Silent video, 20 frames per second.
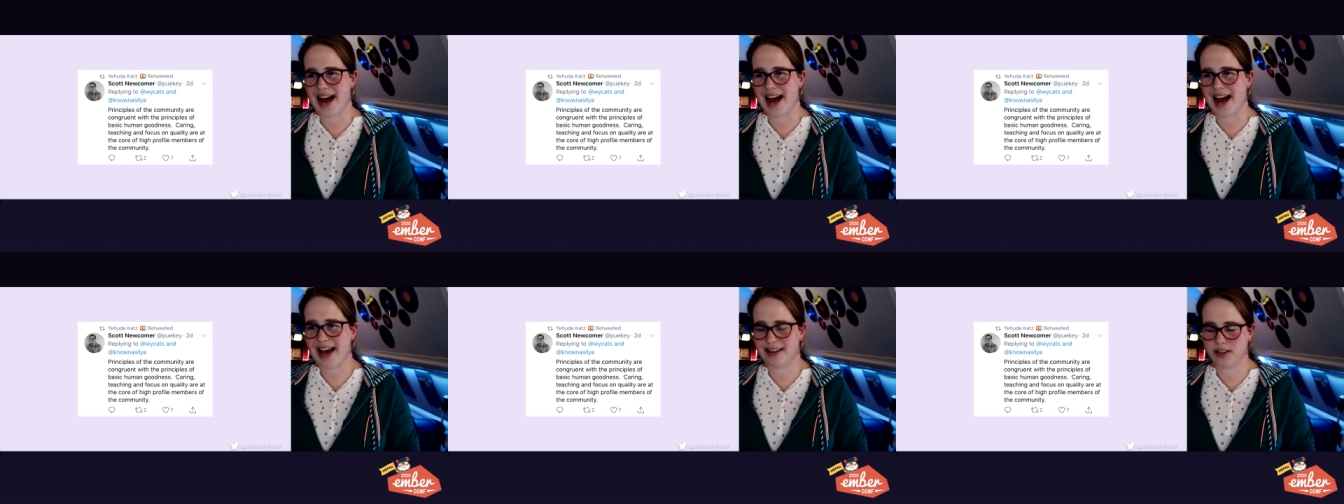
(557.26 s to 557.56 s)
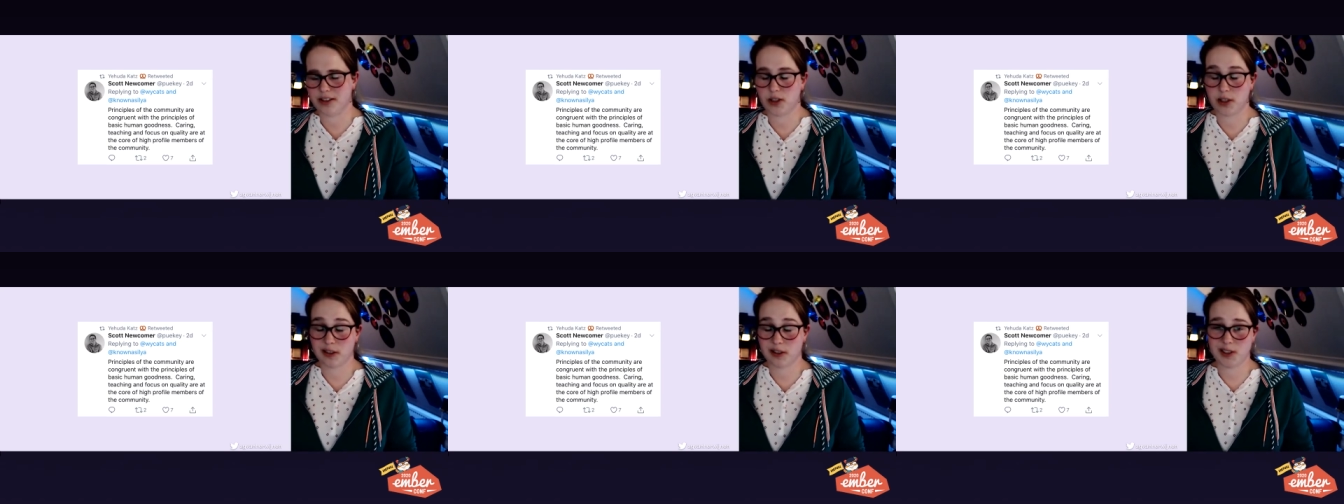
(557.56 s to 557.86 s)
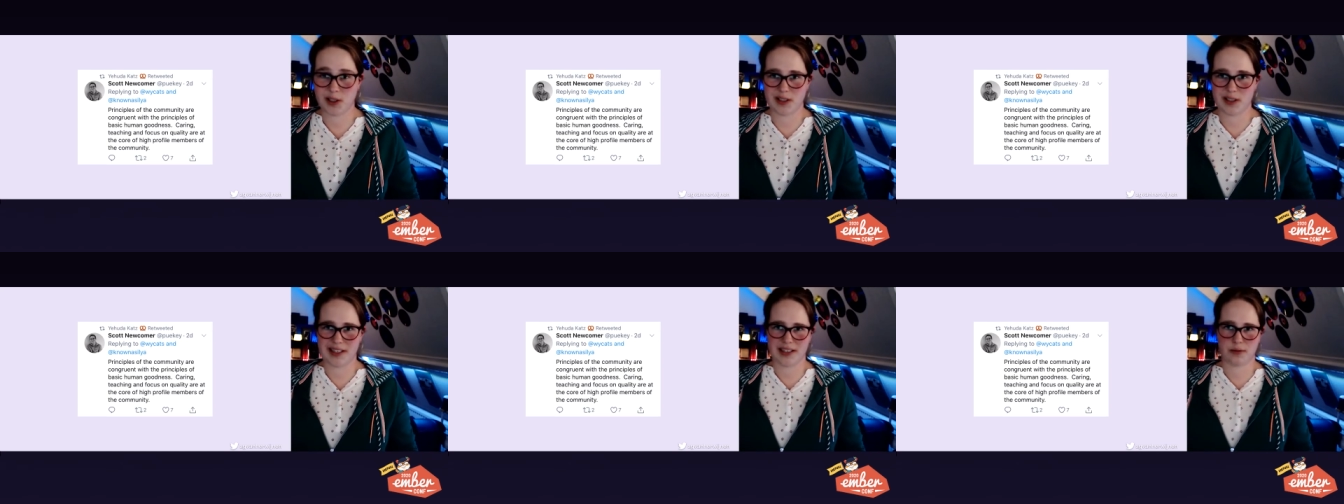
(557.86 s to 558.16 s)
And
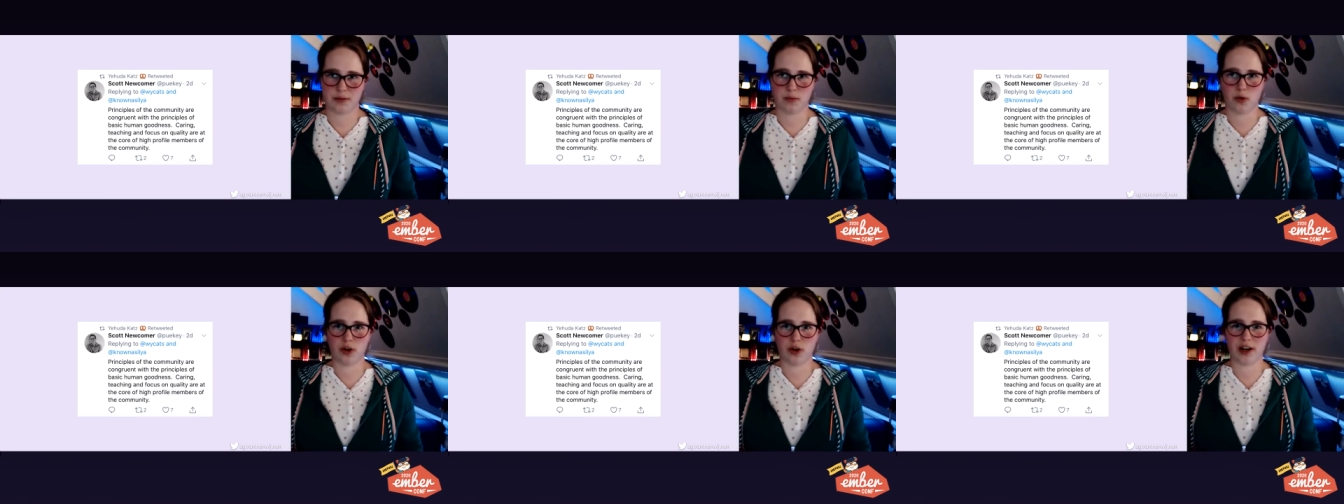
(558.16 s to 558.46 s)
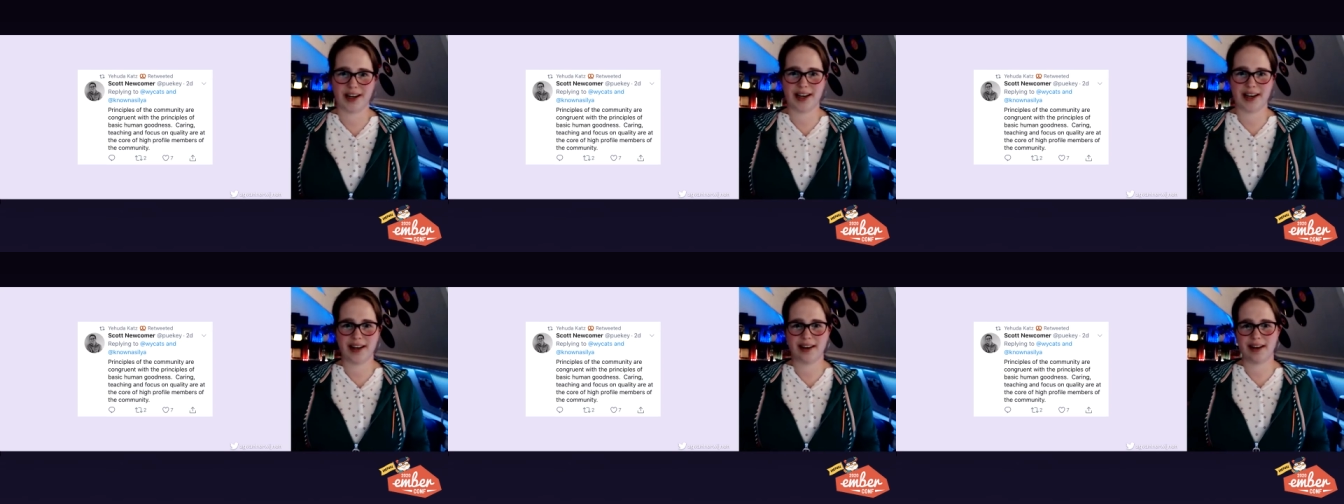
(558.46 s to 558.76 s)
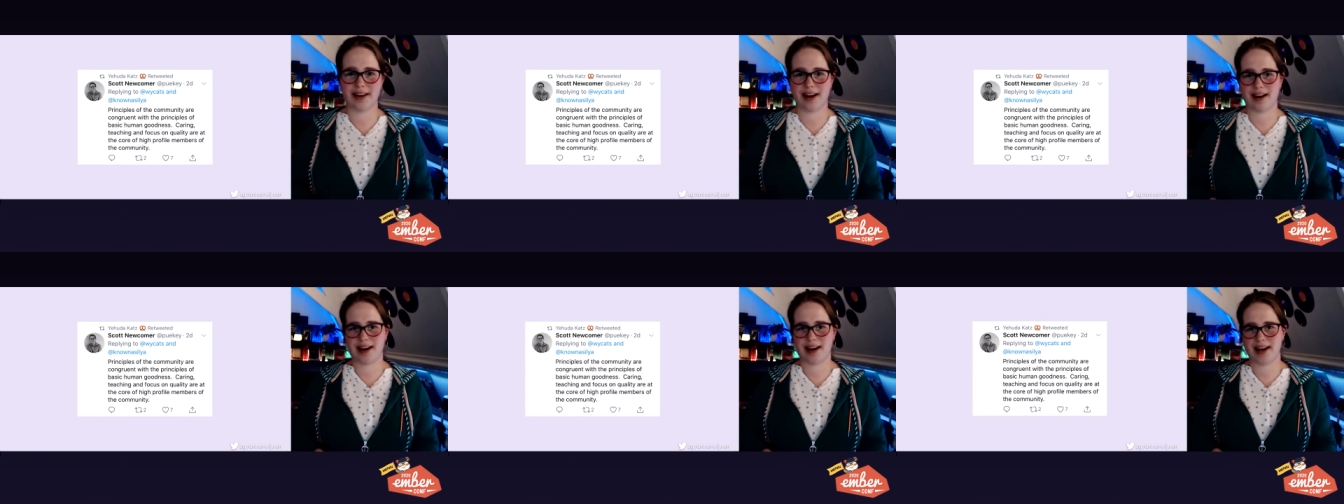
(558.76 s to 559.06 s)
just this morning,
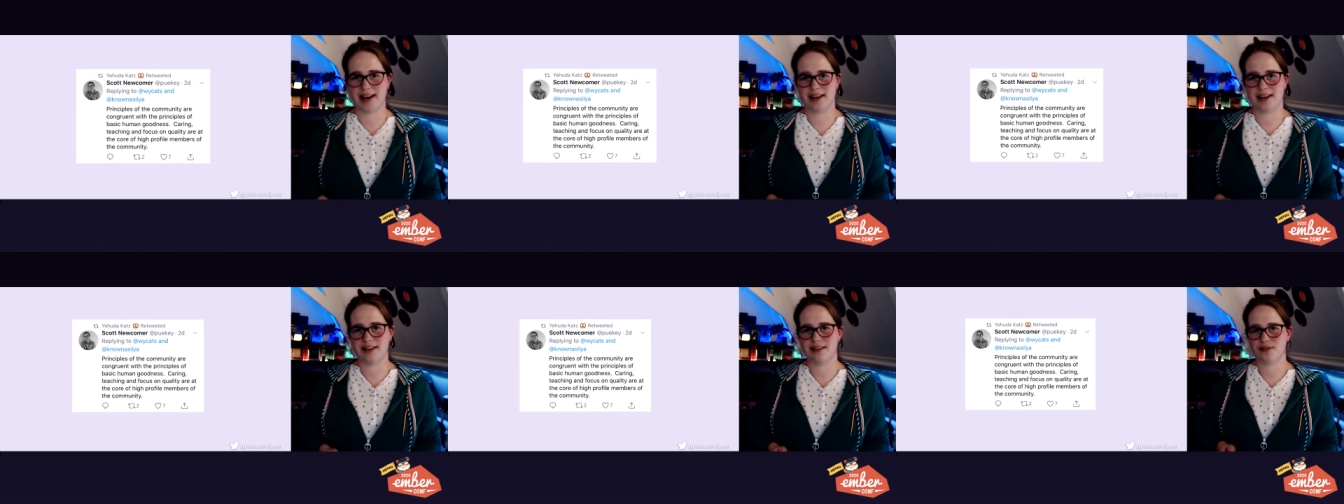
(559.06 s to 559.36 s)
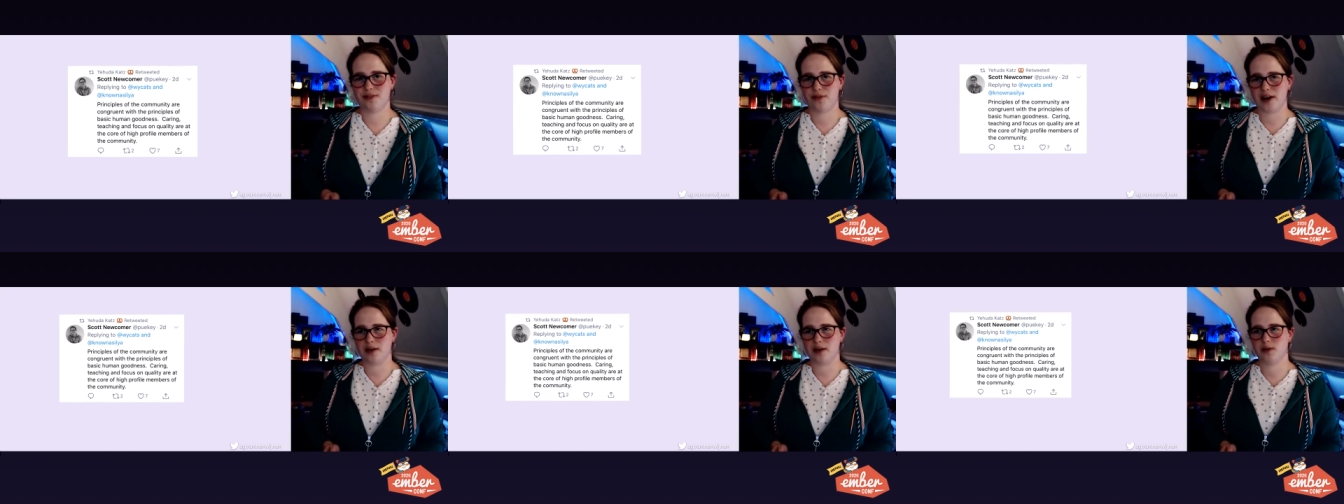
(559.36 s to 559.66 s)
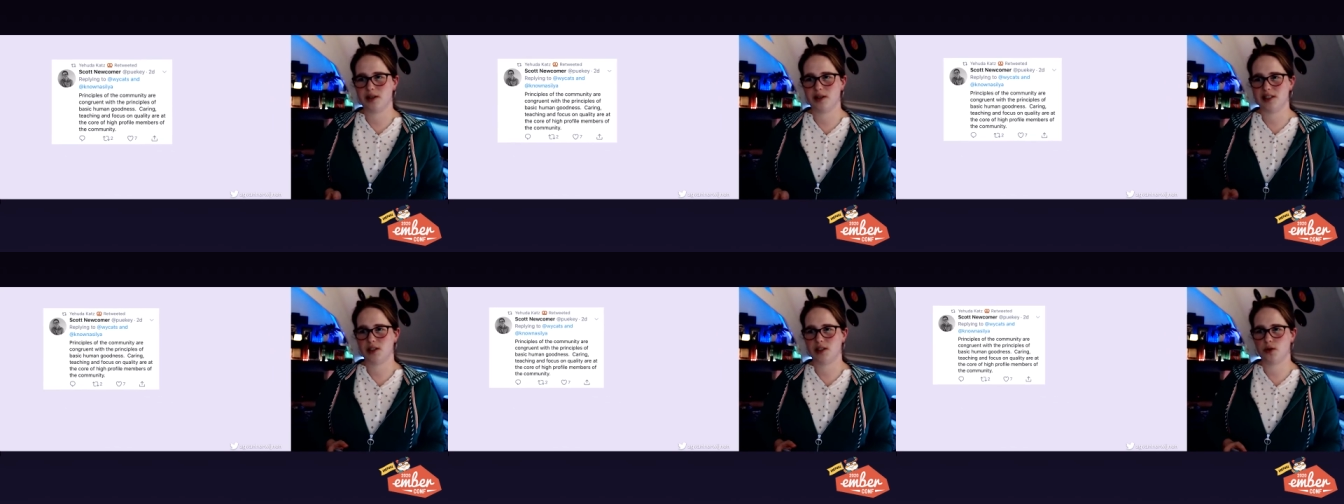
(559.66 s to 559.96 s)
I found
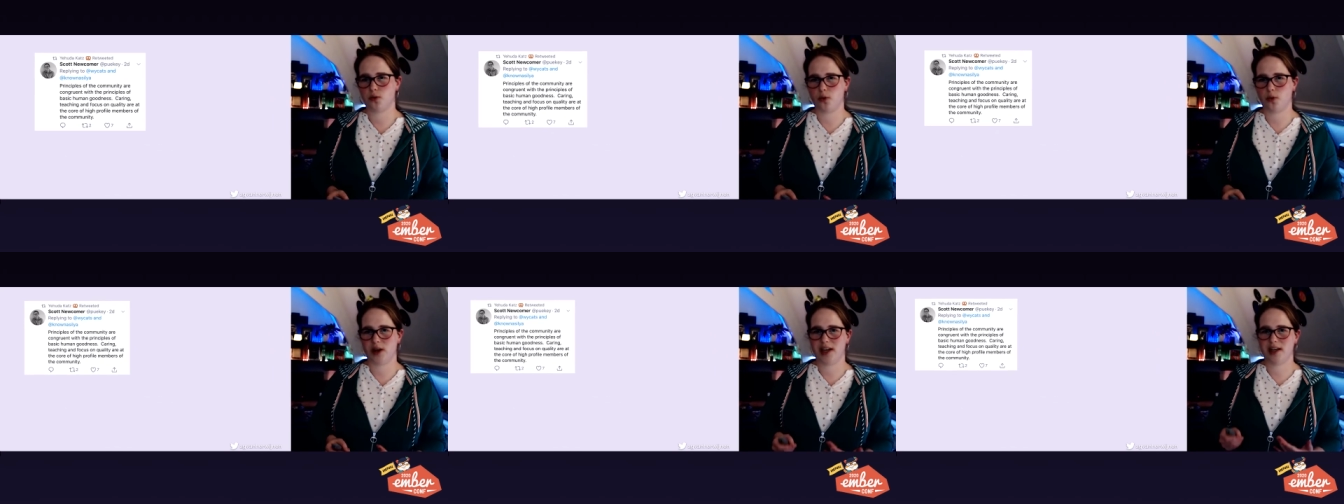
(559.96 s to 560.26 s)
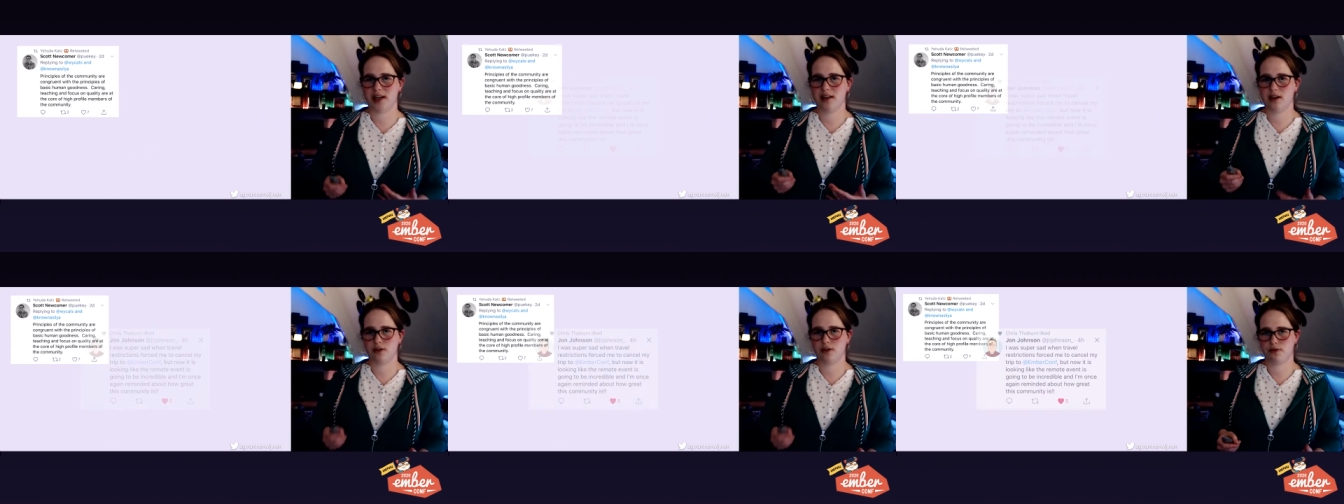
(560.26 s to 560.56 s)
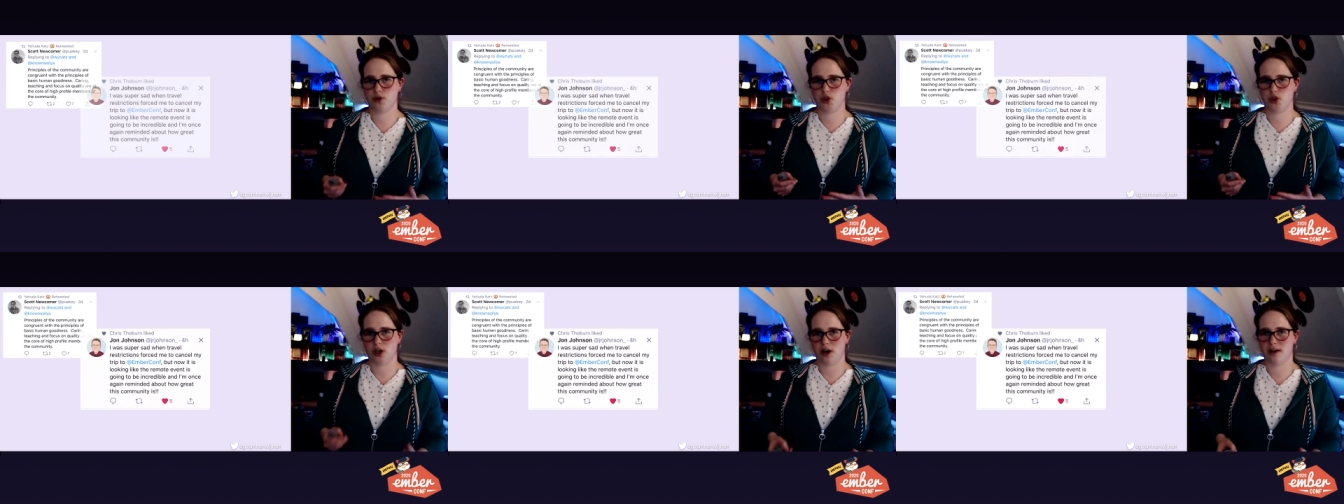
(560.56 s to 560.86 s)
this tweet of
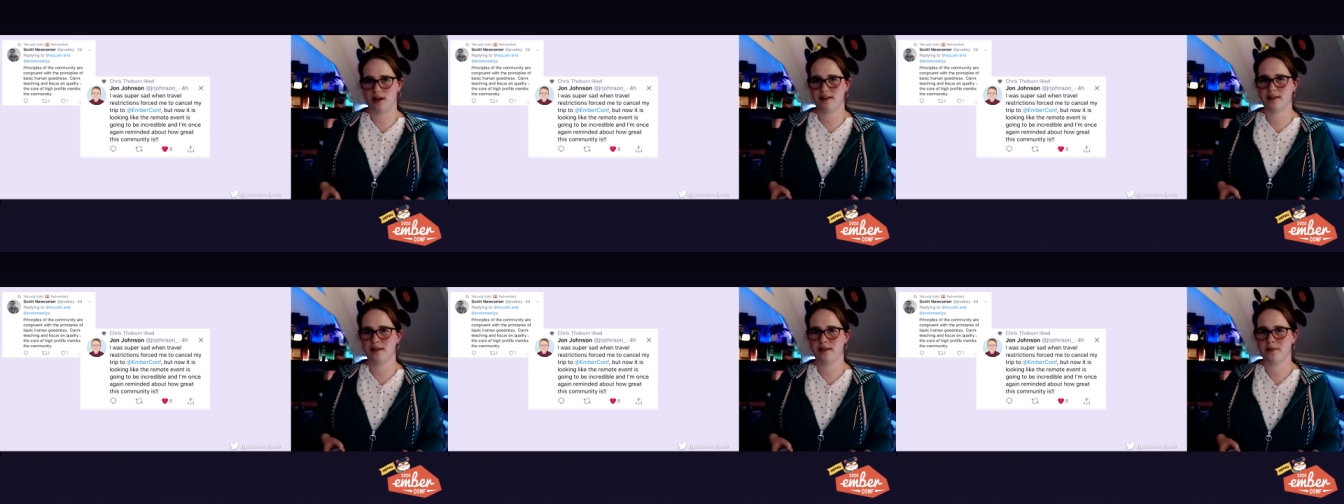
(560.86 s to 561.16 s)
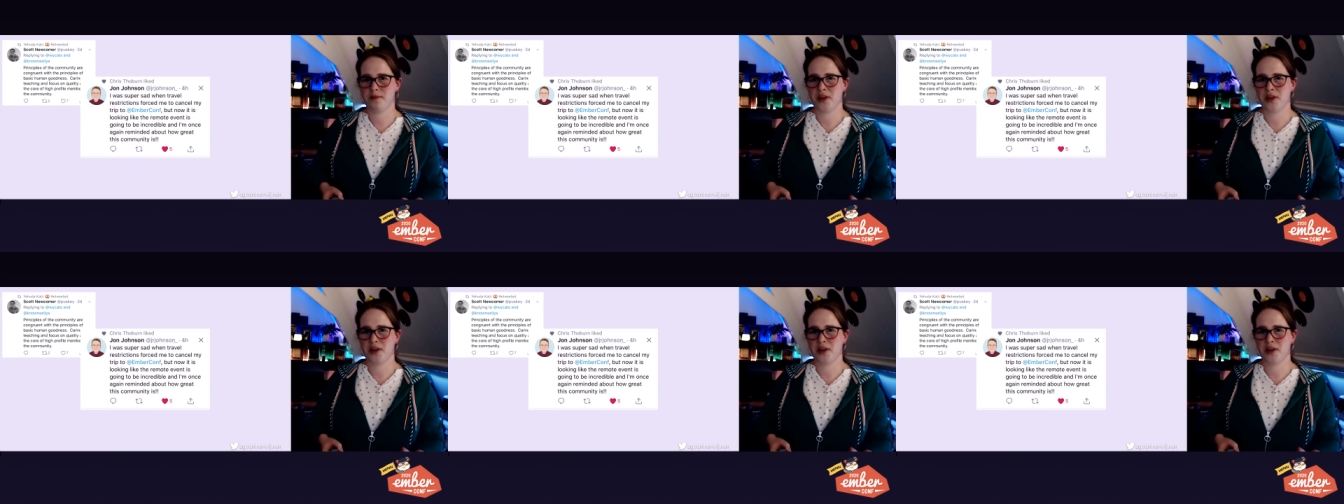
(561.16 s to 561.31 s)
John,